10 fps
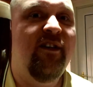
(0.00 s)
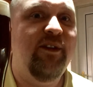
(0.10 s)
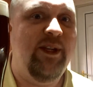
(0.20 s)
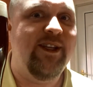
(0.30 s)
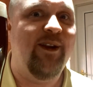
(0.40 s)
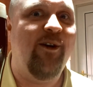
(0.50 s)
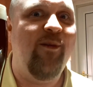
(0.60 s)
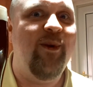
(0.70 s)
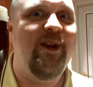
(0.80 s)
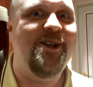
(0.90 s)
Decent
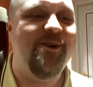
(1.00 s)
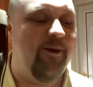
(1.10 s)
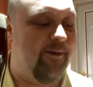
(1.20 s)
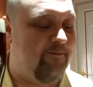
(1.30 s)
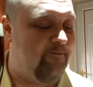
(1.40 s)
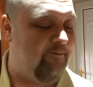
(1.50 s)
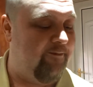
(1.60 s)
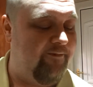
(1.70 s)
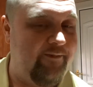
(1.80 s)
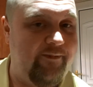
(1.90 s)
carbonation on
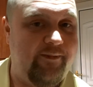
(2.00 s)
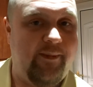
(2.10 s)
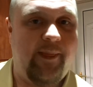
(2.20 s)
it.